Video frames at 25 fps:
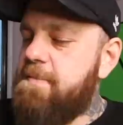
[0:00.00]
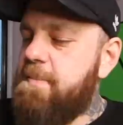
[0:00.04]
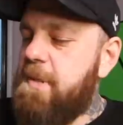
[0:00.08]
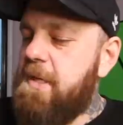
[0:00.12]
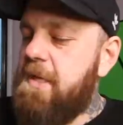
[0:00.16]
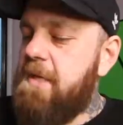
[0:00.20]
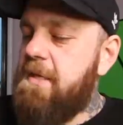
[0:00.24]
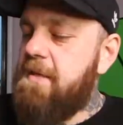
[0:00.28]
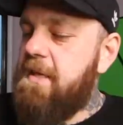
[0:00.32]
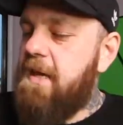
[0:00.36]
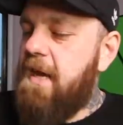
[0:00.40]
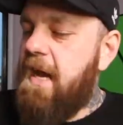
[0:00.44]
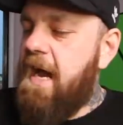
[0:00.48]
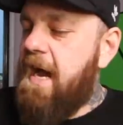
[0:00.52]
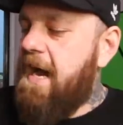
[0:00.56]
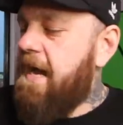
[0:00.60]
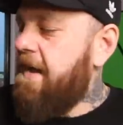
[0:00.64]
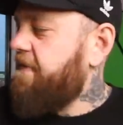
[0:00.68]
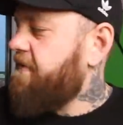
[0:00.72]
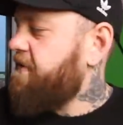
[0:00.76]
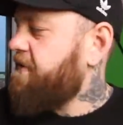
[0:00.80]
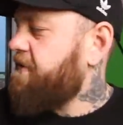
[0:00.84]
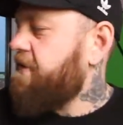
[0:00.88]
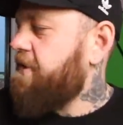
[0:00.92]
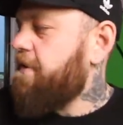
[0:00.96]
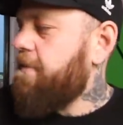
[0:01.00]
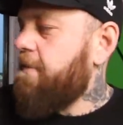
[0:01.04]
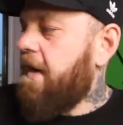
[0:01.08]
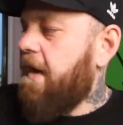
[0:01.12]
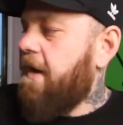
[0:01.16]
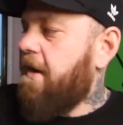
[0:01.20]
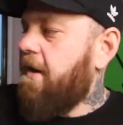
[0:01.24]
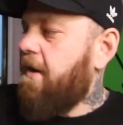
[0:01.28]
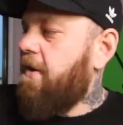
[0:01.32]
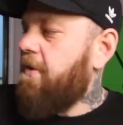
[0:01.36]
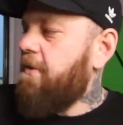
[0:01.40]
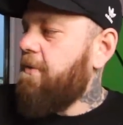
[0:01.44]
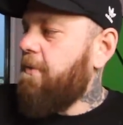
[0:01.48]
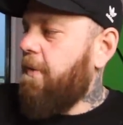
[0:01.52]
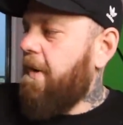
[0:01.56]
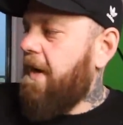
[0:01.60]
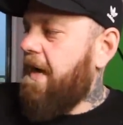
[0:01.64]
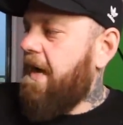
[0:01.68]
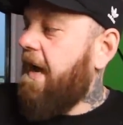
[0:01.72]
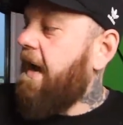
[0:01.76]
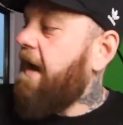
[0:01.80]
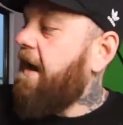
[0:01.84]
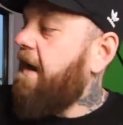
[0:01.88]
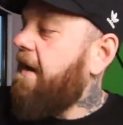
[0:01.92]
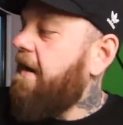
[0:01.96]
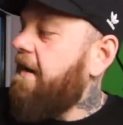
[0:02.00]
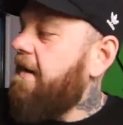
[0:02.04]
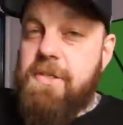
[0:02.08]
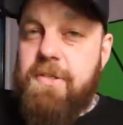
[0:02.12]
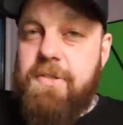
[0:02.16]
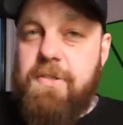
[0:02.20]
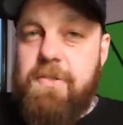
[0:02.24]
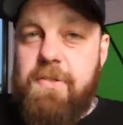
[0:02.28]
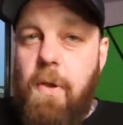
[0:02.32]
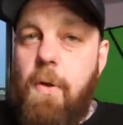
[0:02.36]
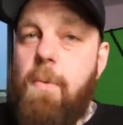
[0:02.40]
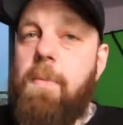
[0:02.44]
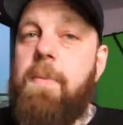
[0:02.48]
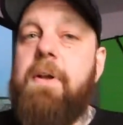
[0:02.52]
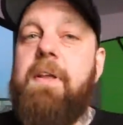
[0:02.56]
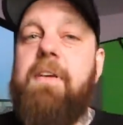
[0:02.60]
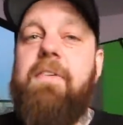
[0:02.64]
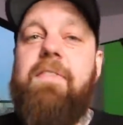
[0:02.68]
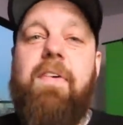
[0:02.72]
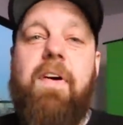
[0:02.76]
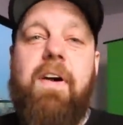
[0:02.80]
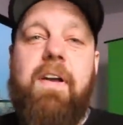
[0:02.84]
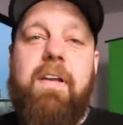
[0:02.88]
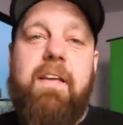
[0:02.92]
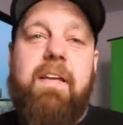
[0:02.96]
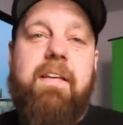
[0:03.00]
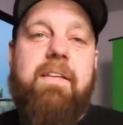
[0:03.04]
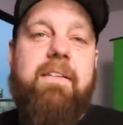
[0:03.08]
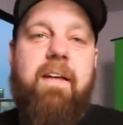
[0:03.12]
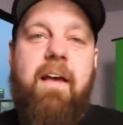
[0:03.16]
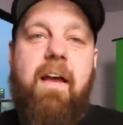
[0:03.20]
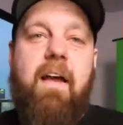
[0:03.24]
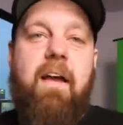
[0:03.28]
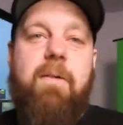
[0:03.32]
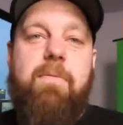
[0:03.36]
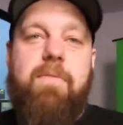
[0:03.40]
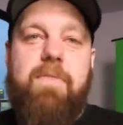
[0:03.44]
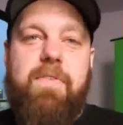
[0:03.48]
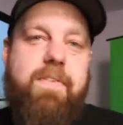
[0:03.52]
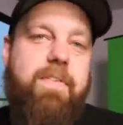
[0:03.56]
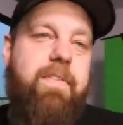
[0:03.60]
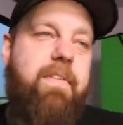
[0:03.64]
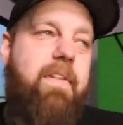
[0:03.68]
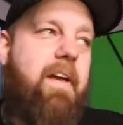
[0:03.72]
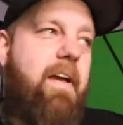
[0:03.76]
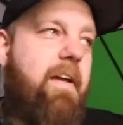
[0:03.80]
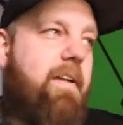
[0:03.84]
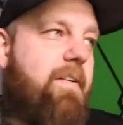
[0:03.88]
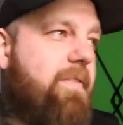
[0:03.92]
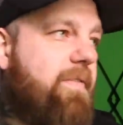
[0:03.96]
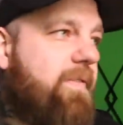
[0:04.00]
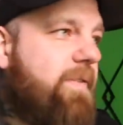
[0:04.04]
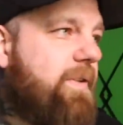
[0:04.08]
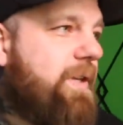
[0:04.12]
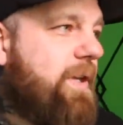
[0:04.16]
being that I've stood in my own way so many fucking times in life.